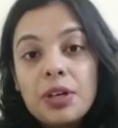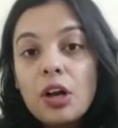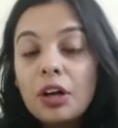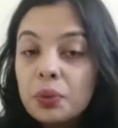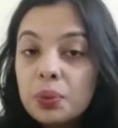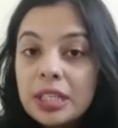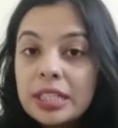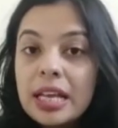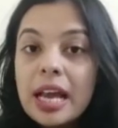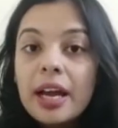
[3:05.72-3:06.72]
were a lot of
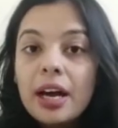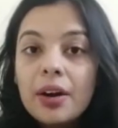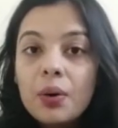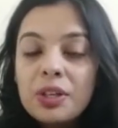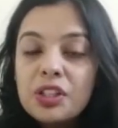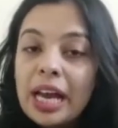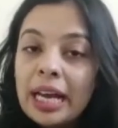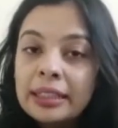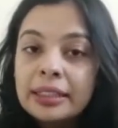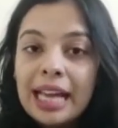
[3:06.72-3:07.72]
words which
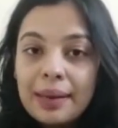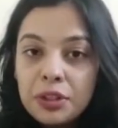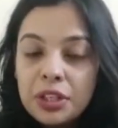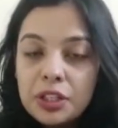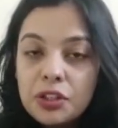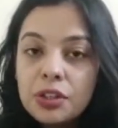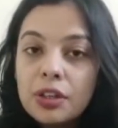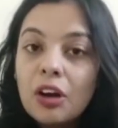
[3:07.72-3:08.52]
had the time duration